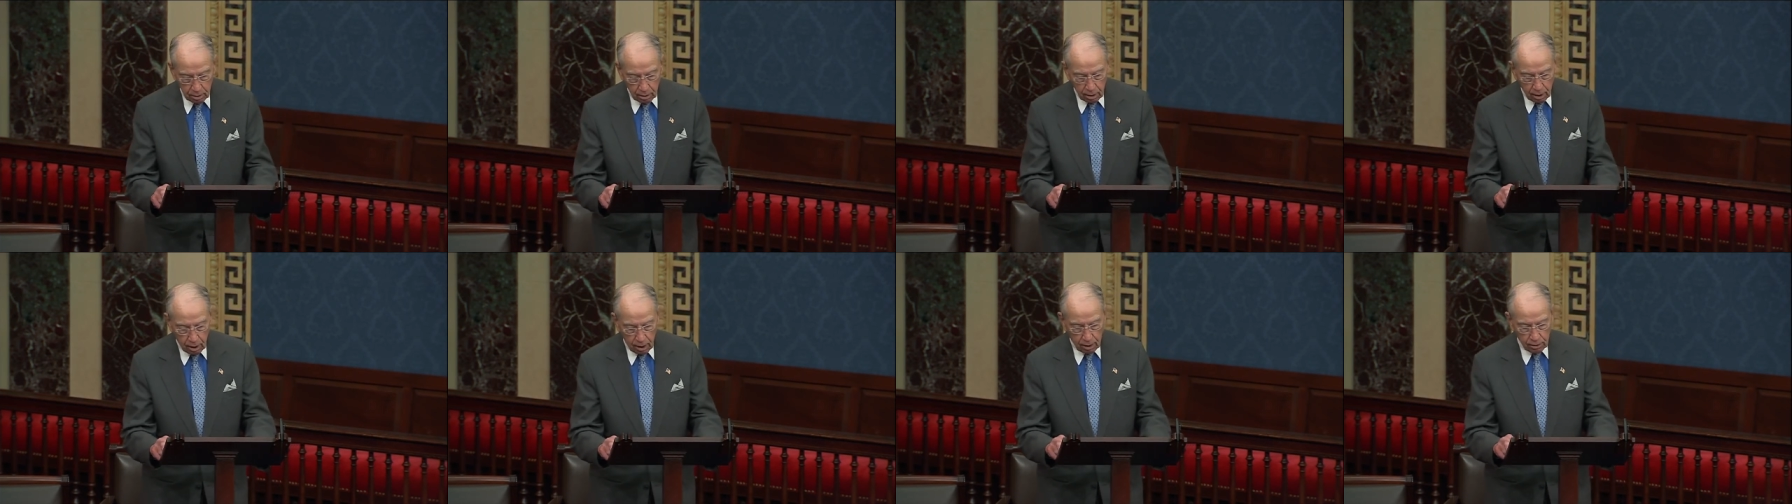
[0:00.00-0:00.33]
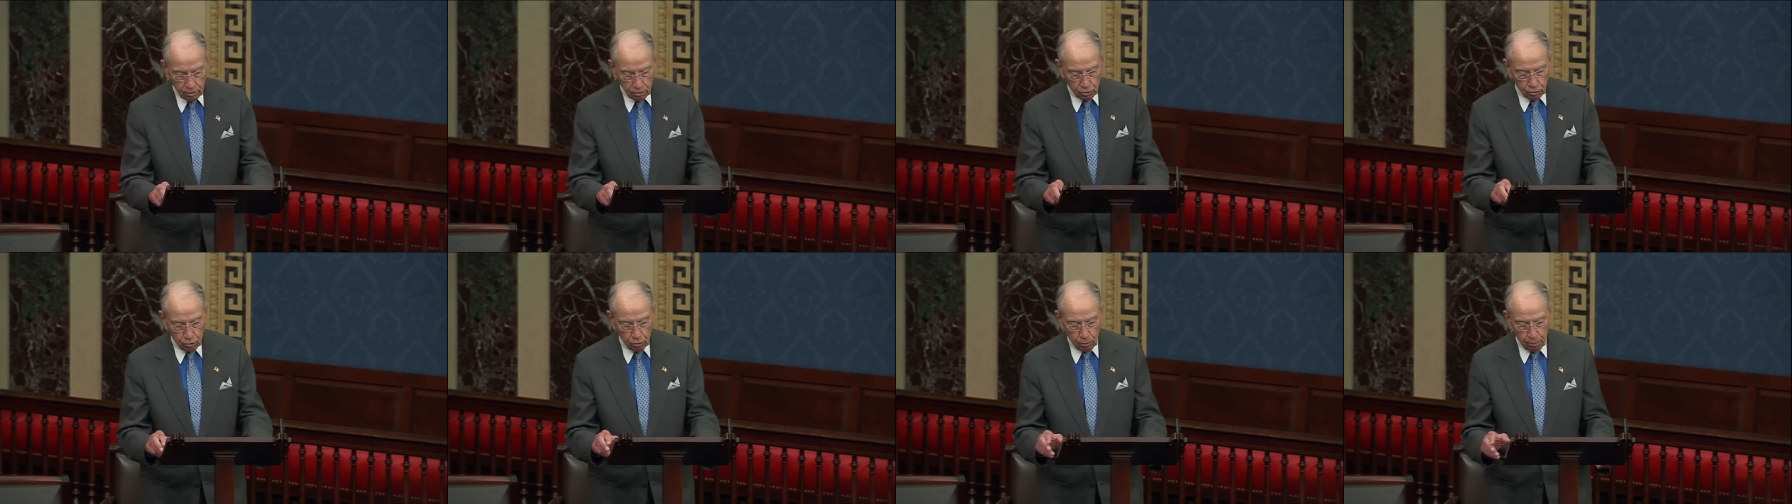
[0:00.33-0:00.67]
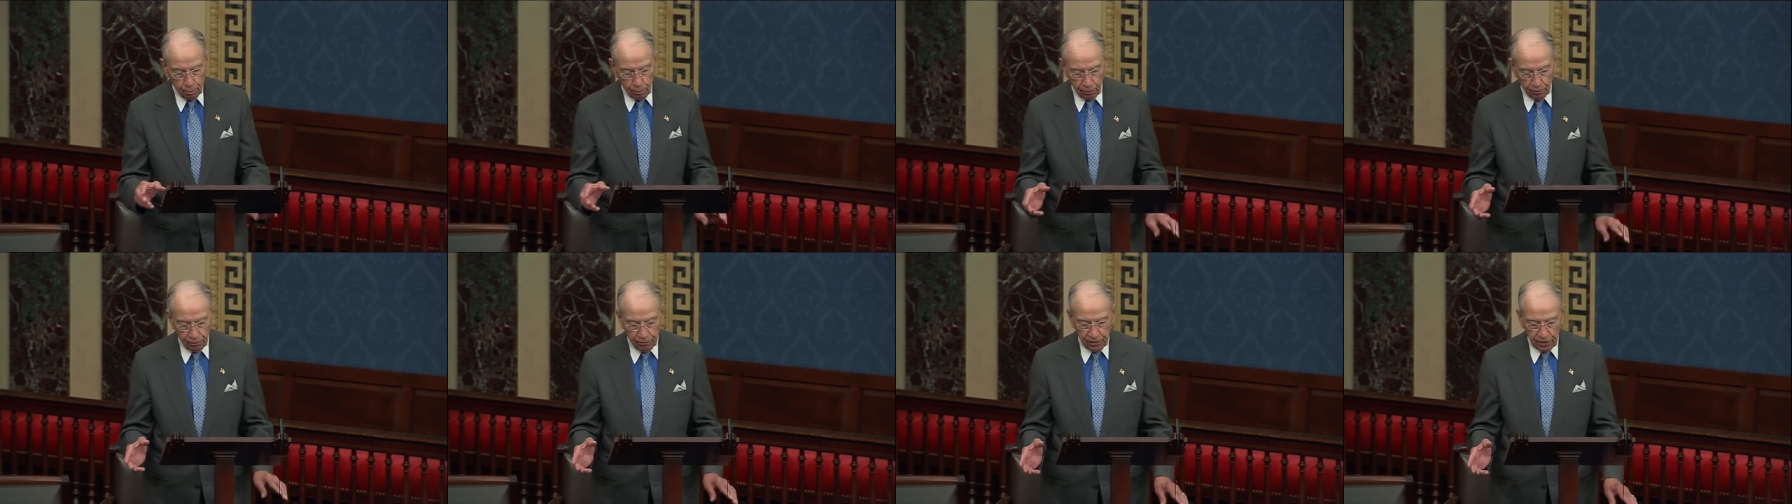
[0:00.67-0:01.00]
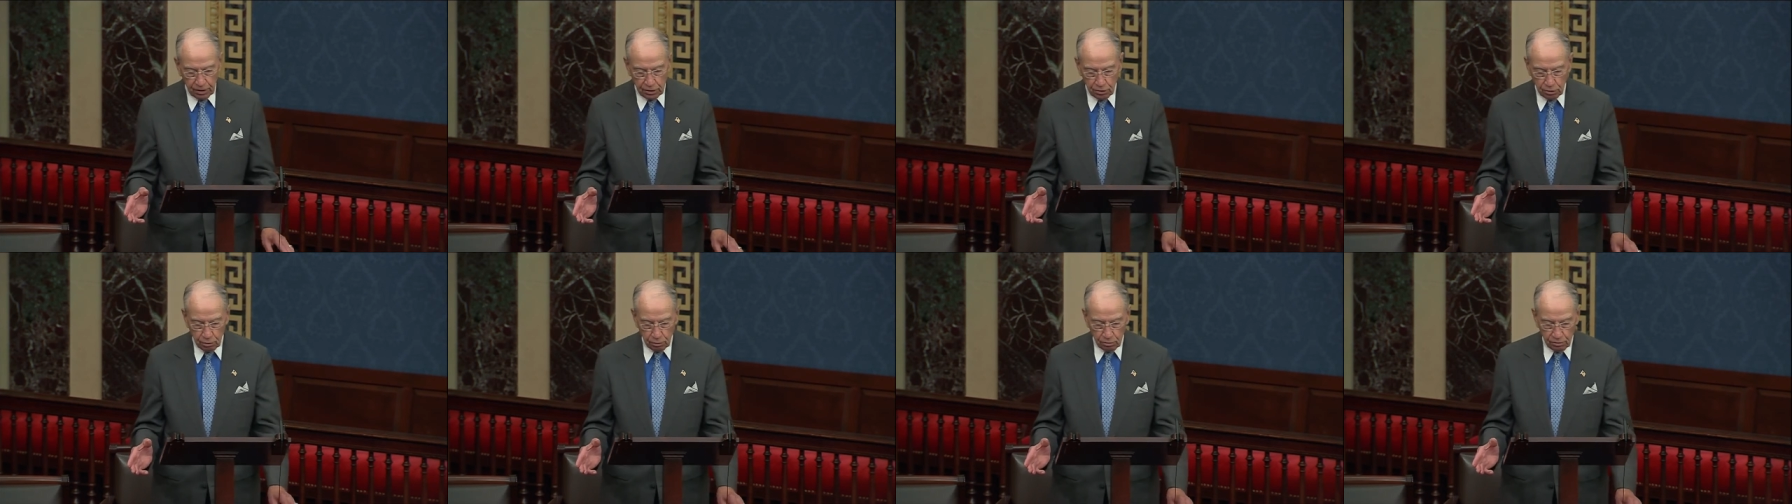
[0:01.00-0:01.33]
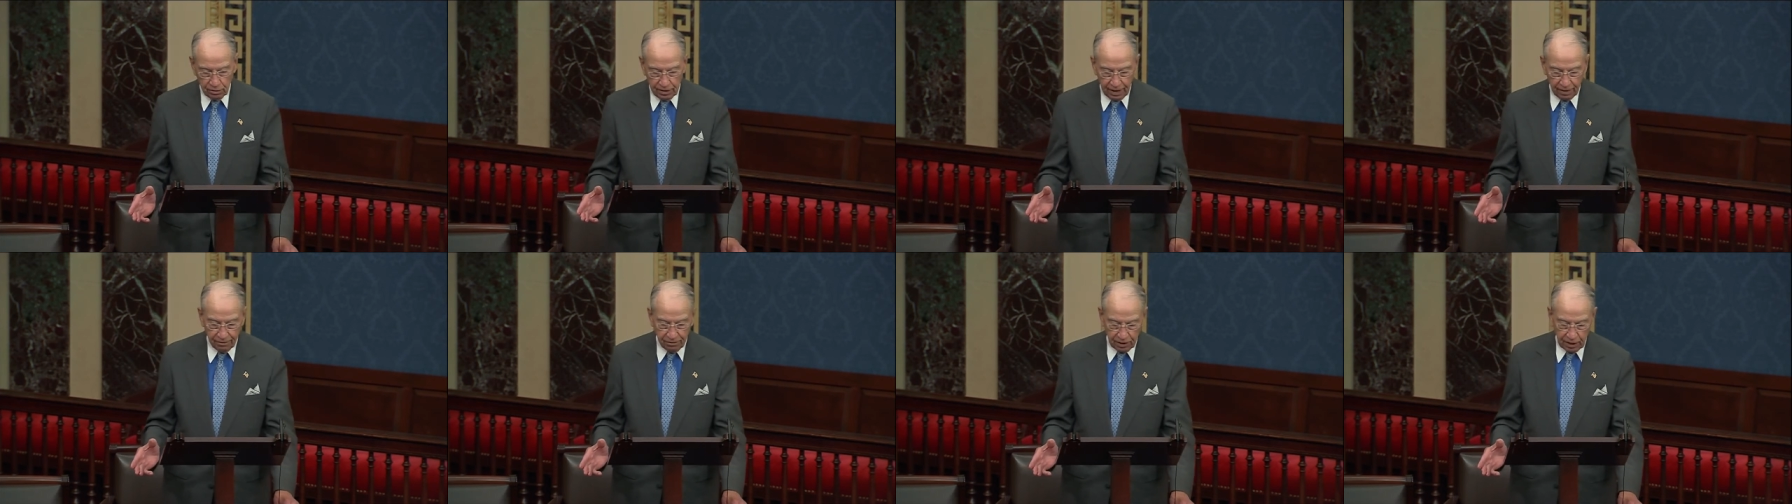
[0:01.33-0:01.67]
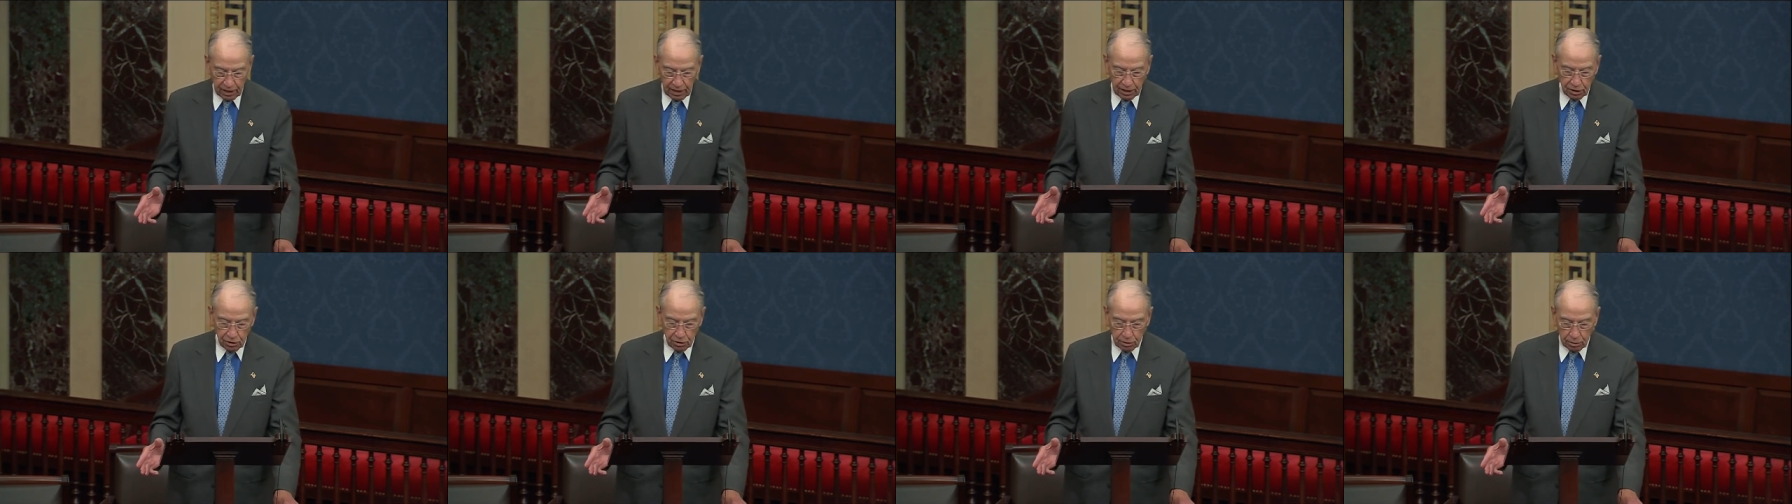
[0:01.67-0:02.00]
on superficial
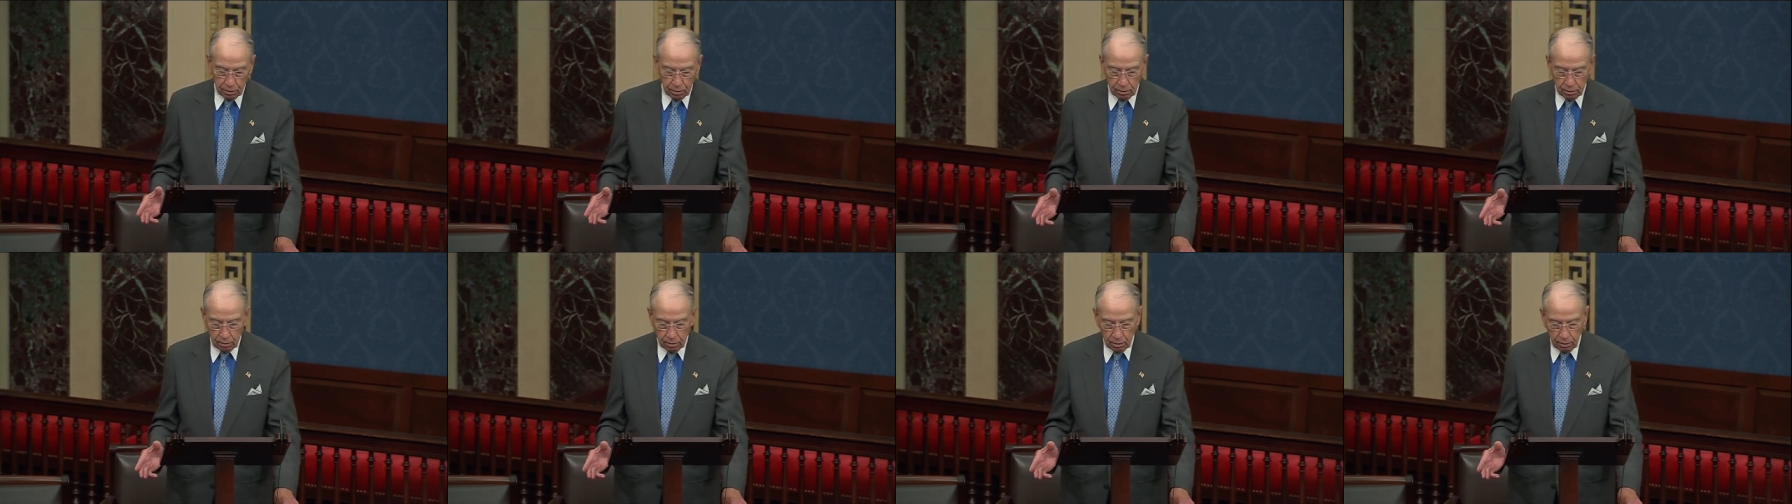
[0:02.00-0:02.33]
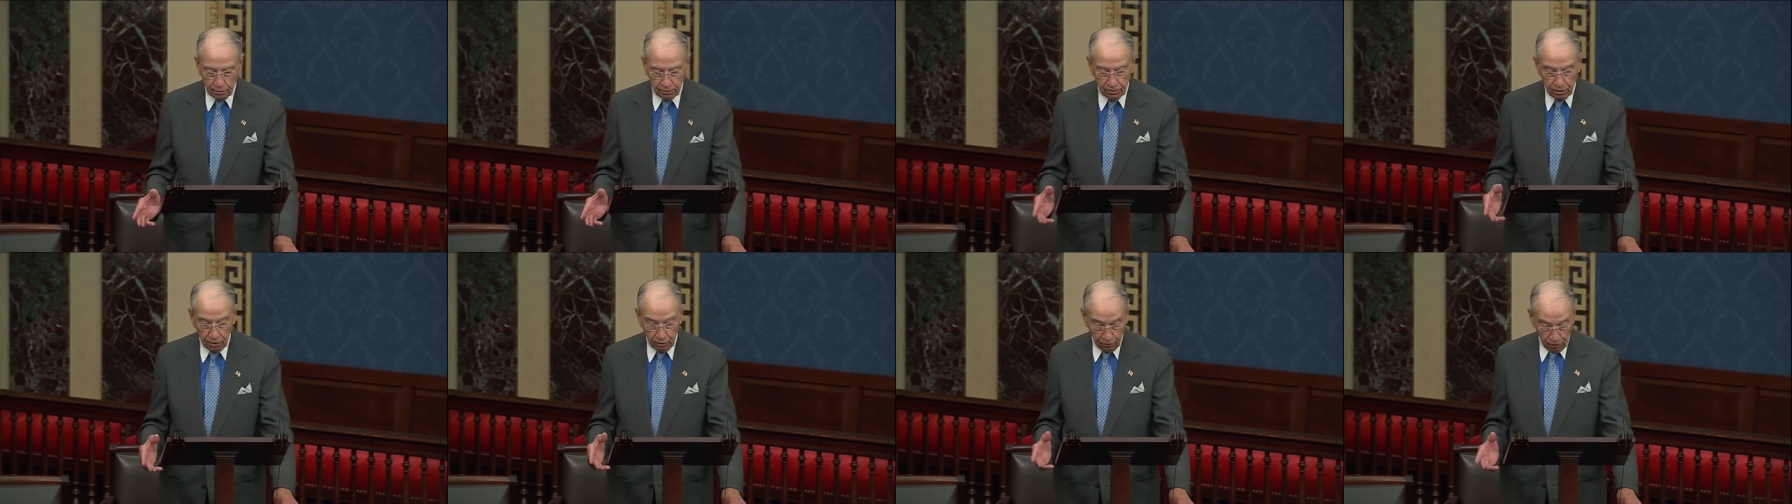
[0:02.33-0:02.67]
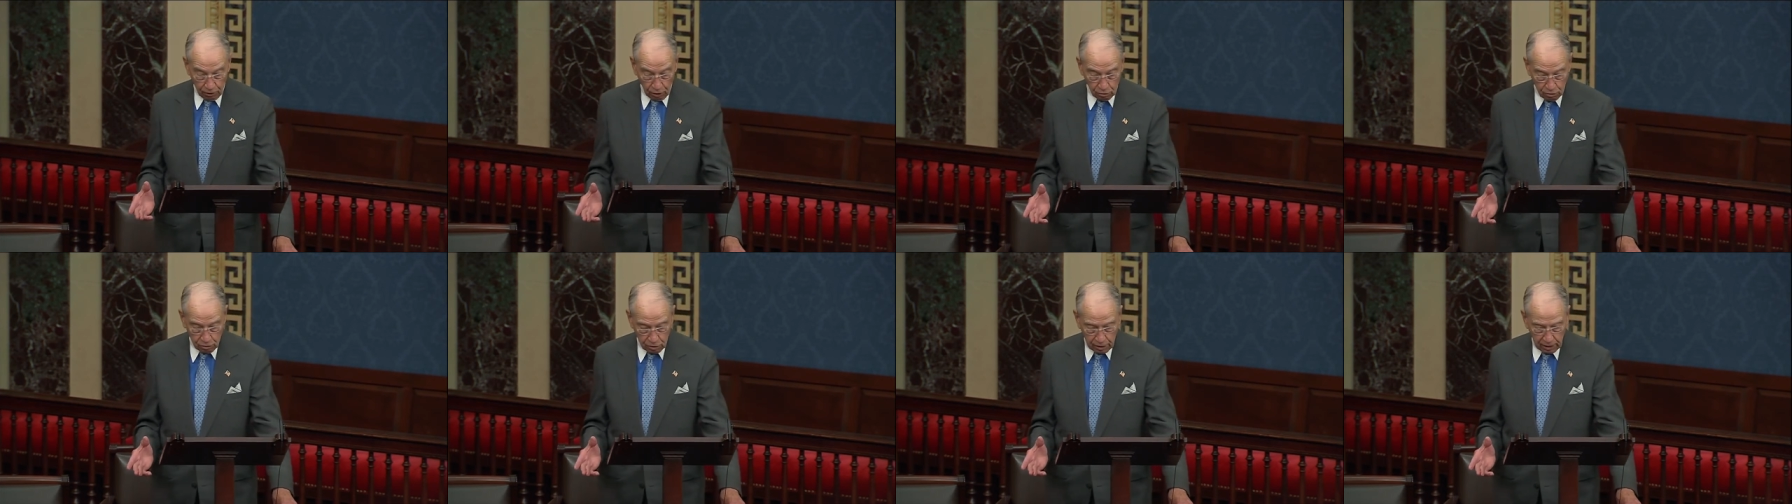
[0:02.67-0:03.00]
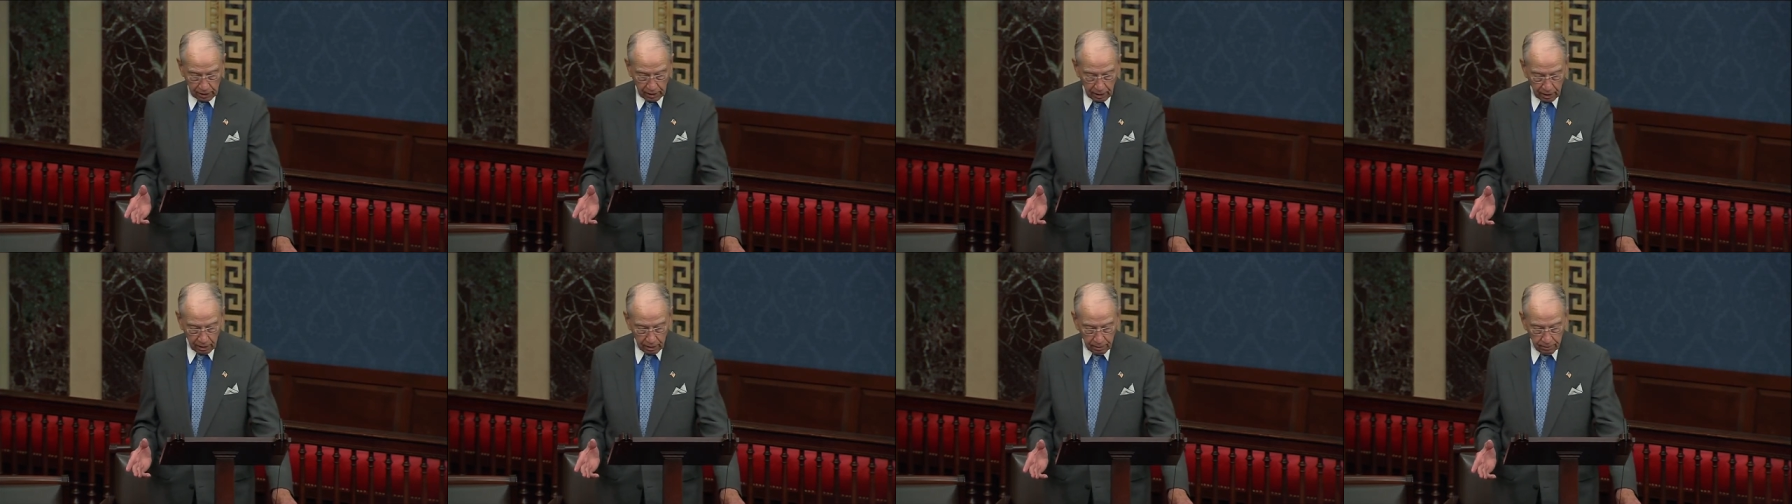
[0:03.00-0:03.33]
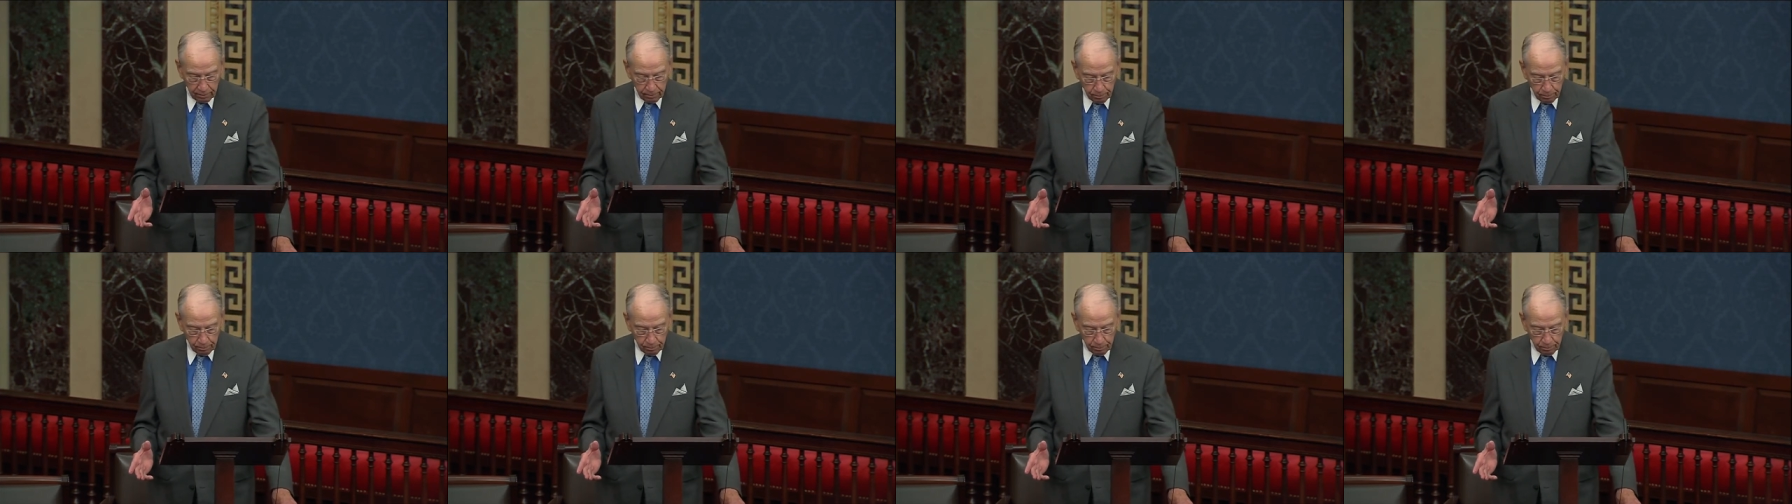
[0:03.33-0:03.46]
definitions of diversity